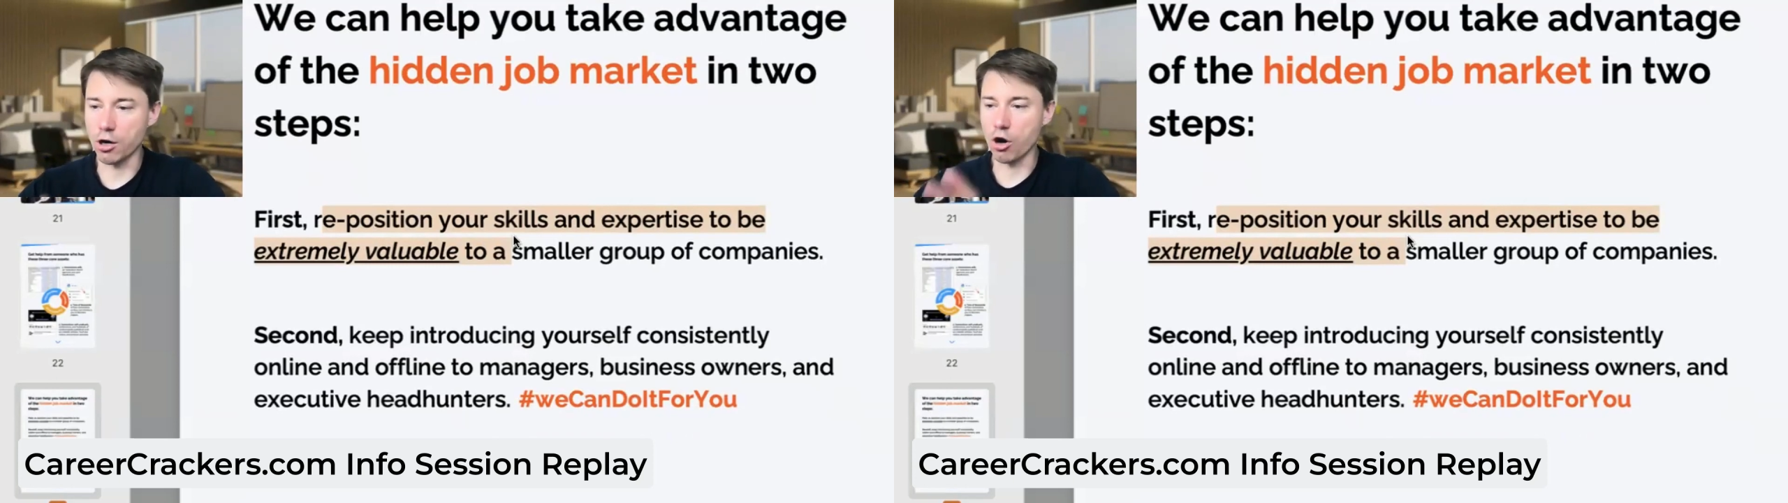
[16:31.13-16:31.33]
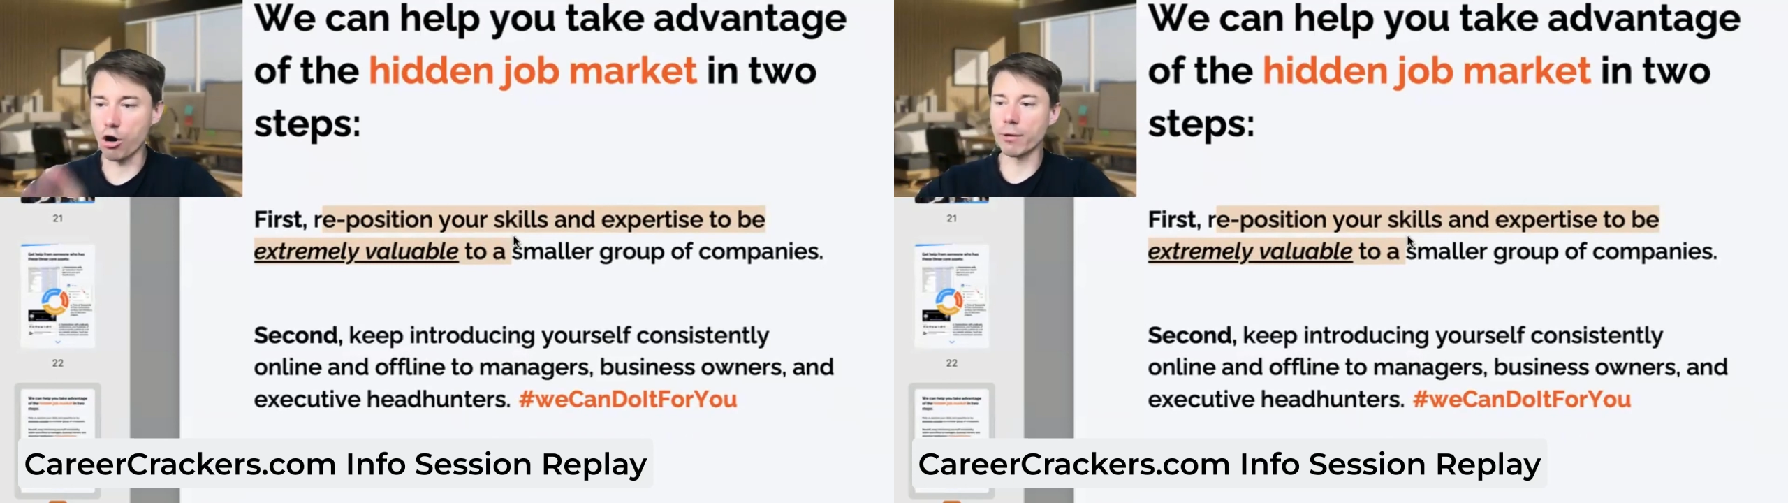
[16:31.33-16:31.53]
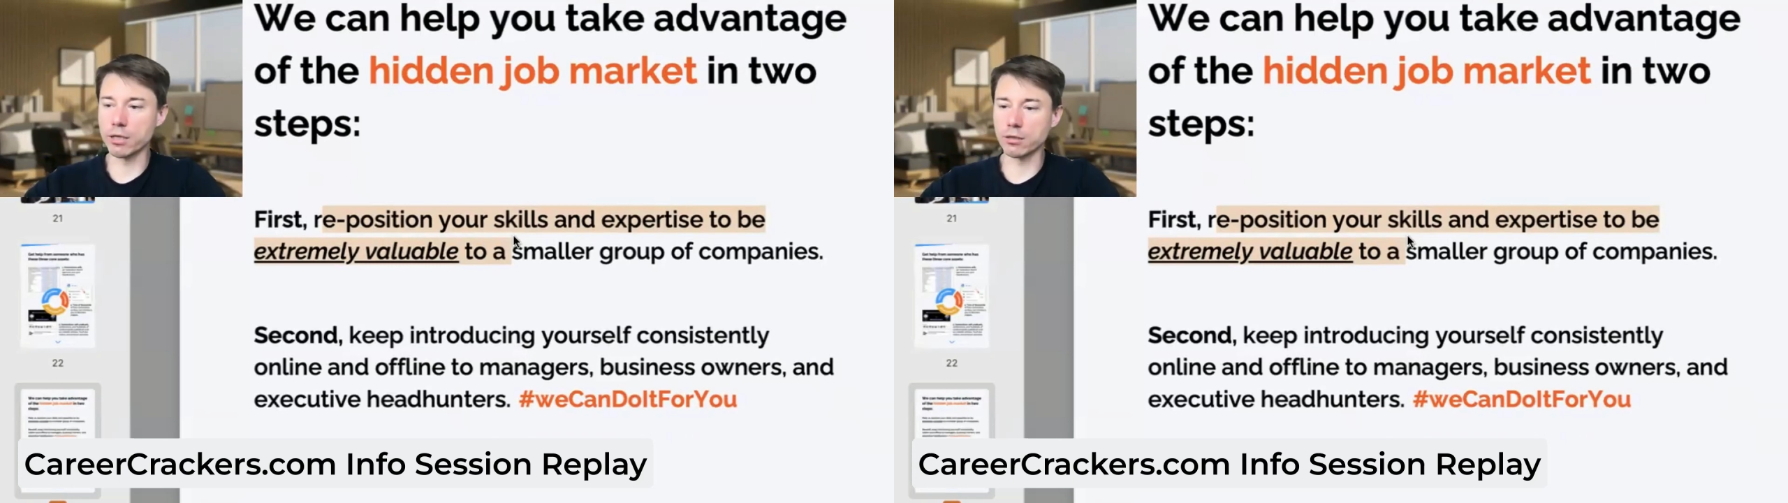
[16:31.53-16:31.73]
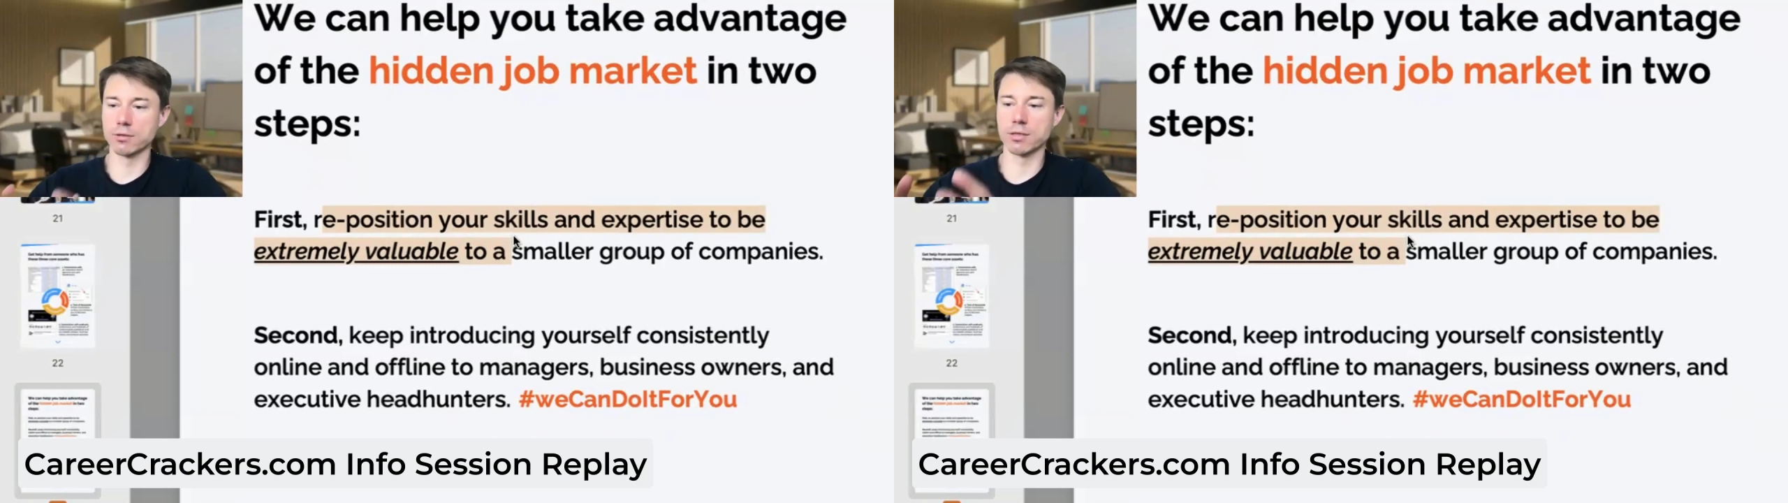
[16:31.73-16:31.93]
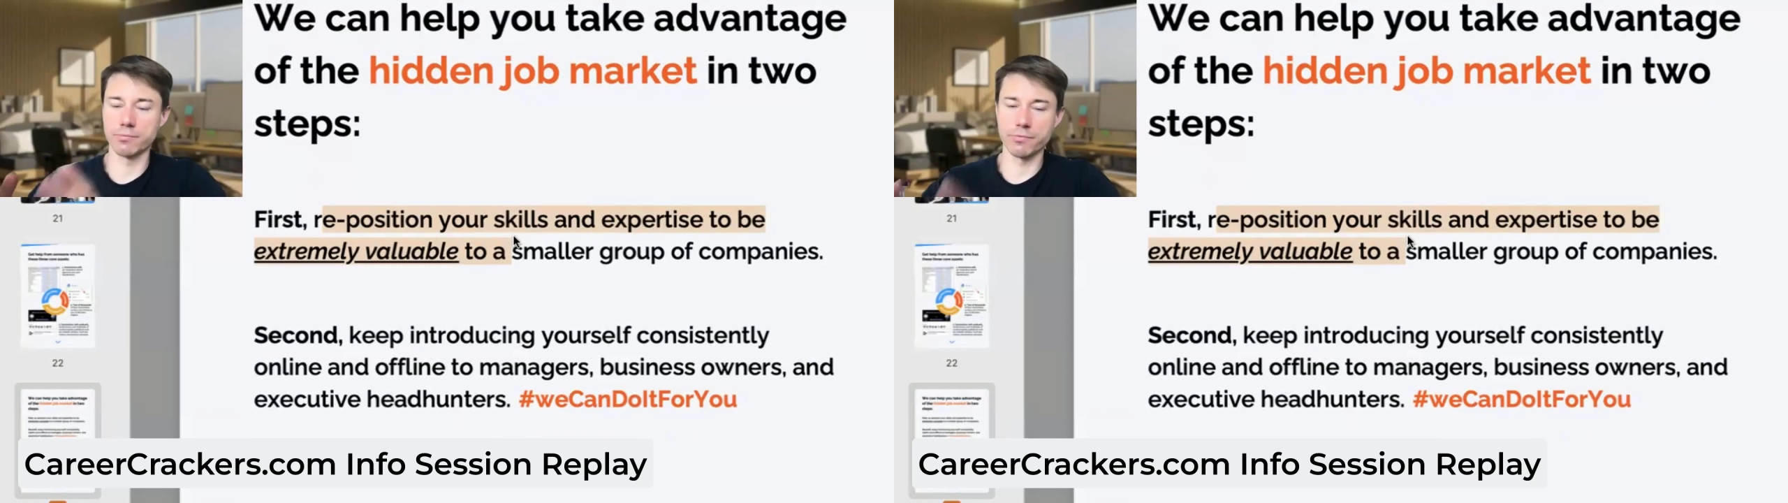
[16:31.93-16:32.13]
oh my God,
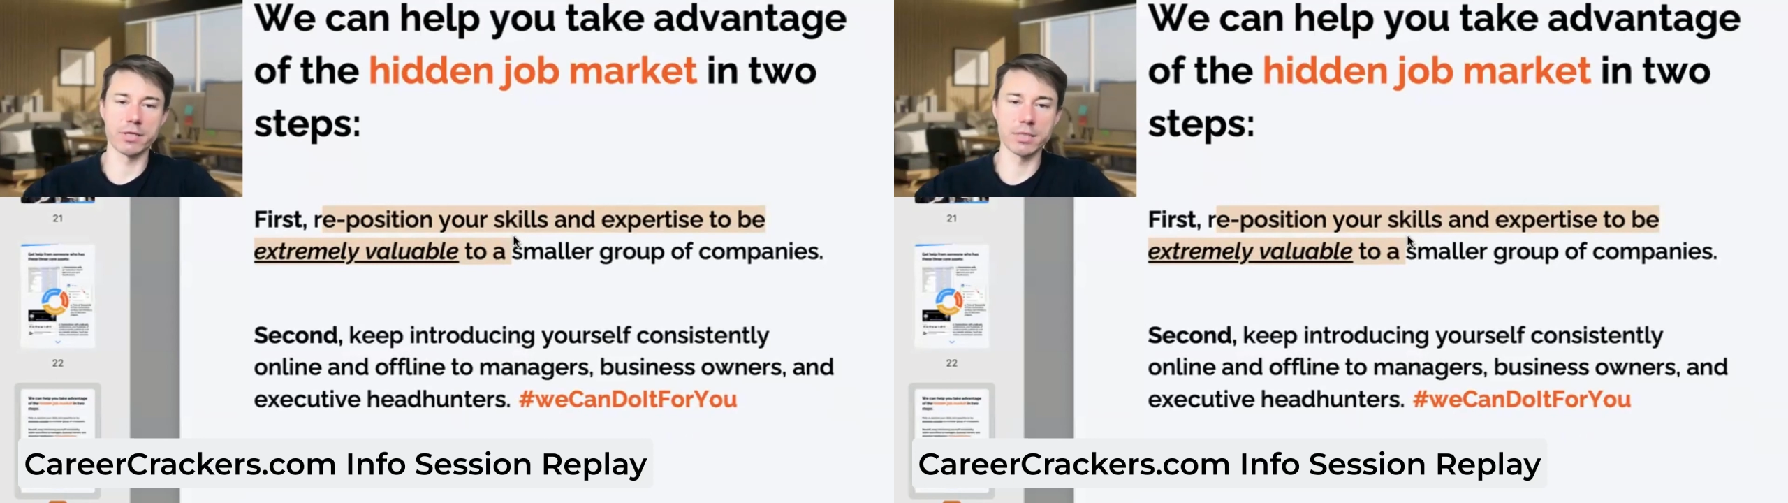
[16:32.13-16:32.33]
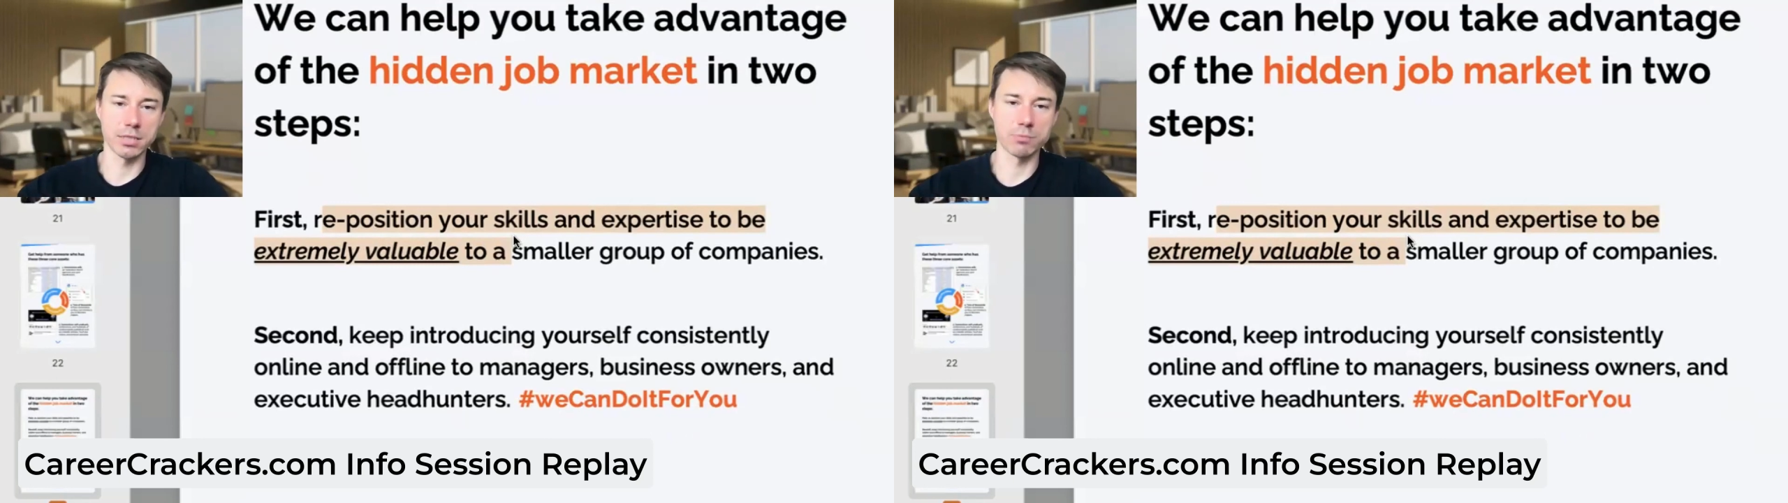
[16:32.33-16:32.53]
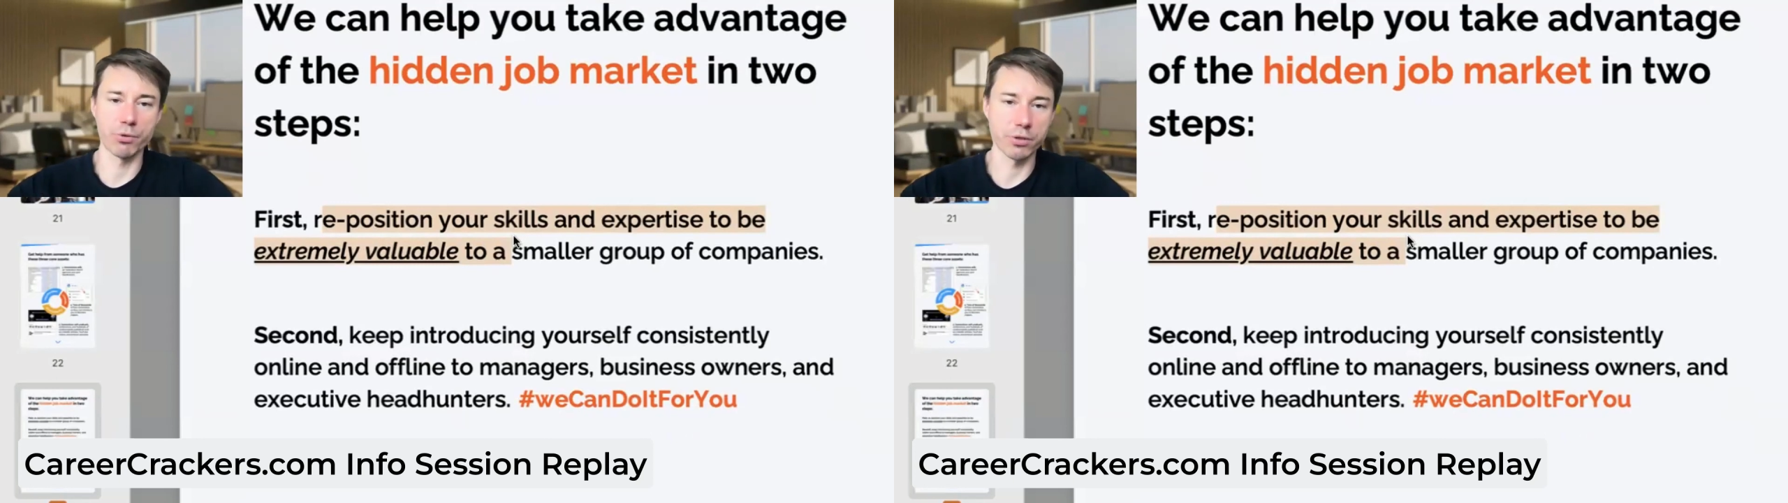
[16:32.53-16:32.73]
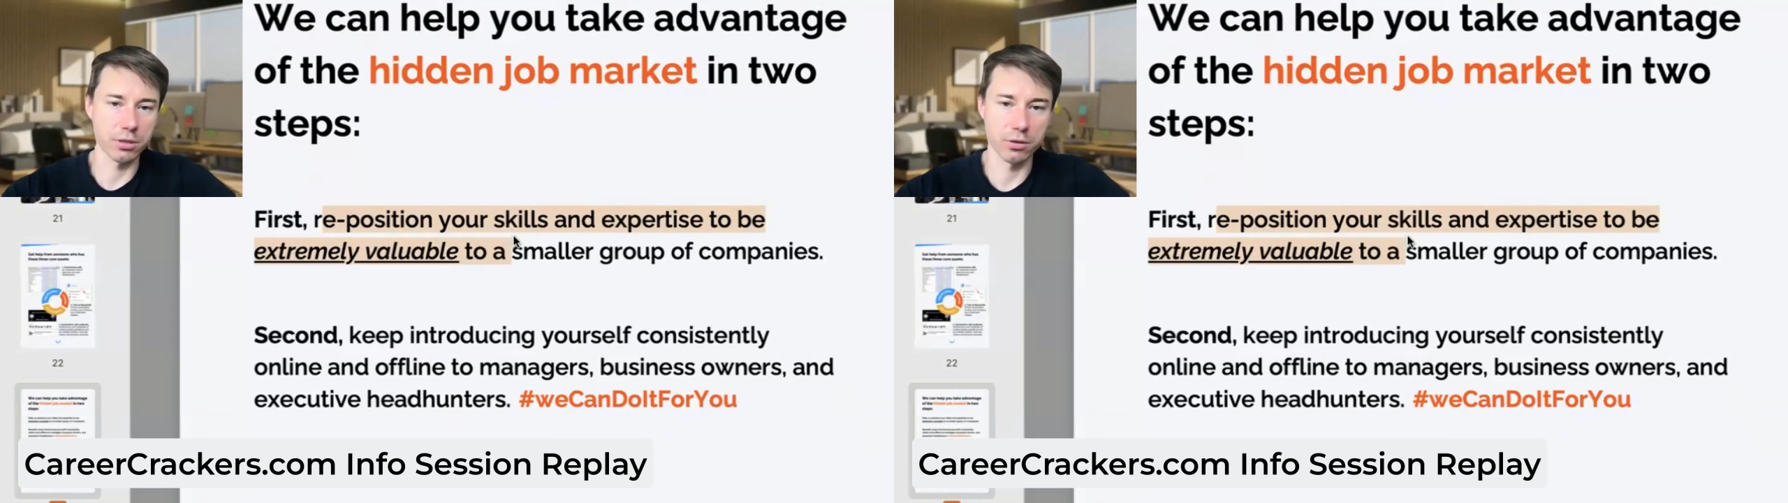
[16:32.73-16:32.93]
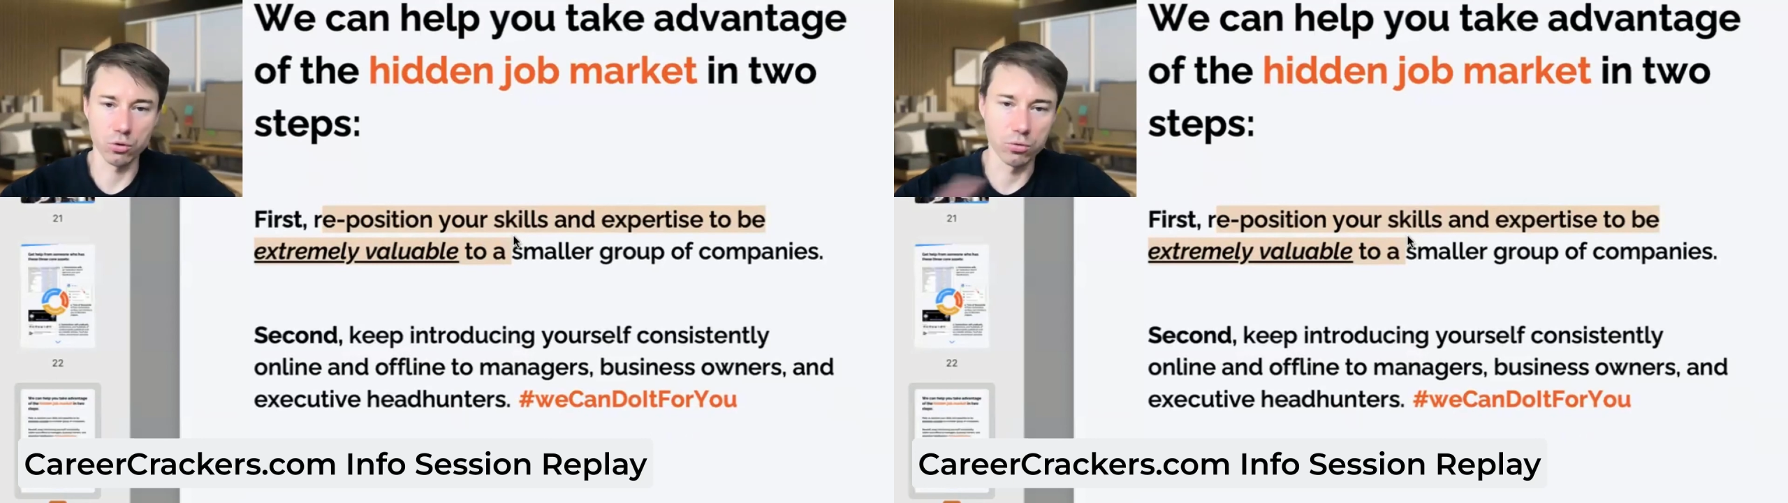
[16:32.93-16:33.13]
like this is
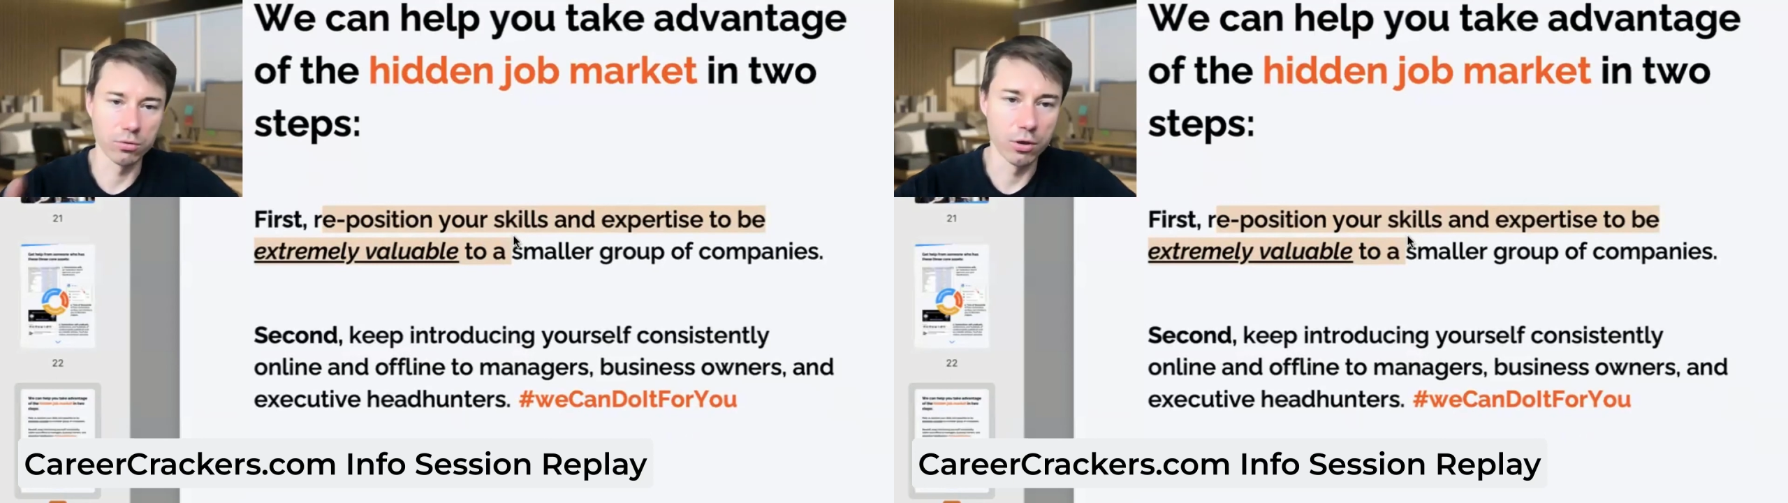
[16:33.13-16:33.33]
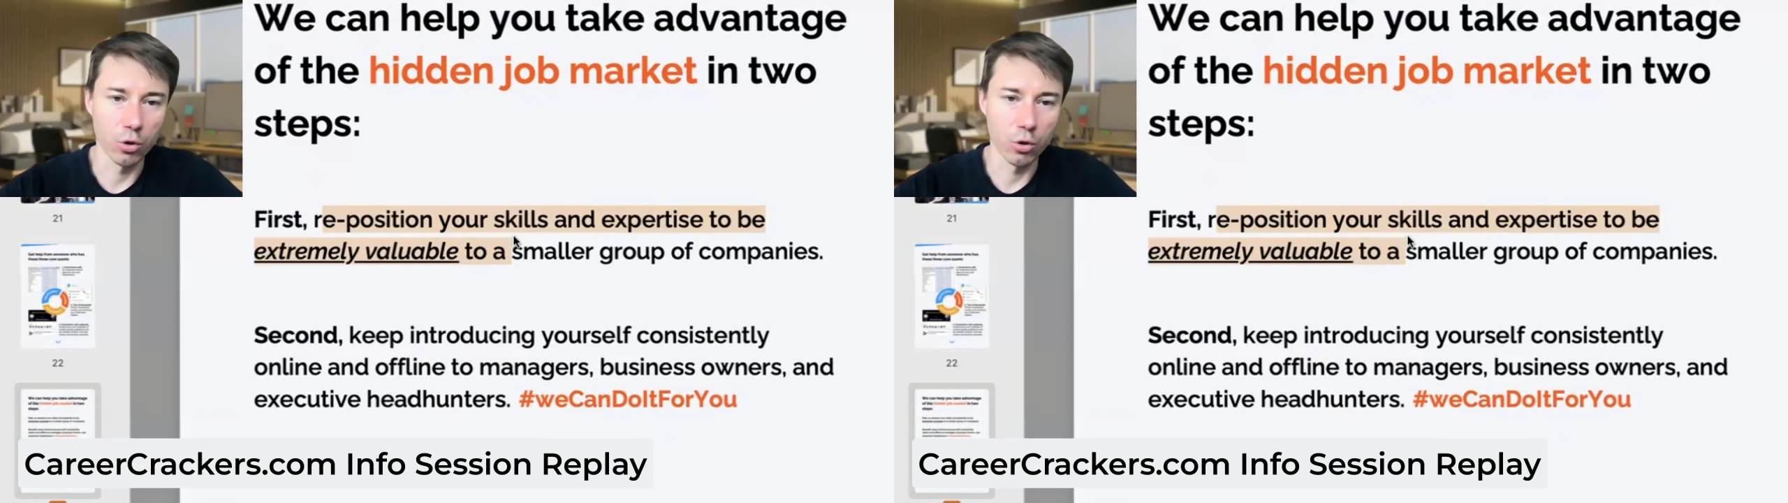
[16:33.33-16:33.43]
person who